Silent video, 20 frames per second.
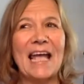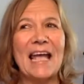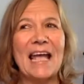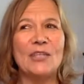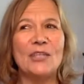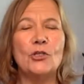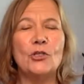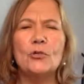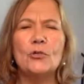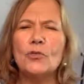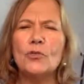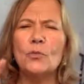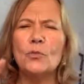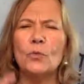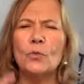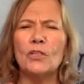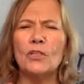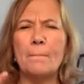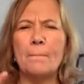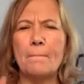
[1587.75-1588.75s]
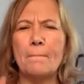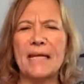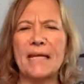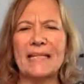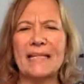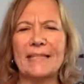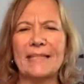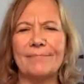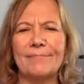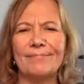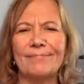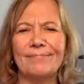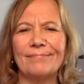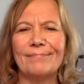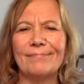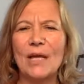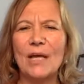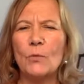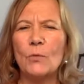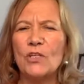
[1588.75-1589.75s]
Use the word money.
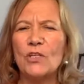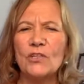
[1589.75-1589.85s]
When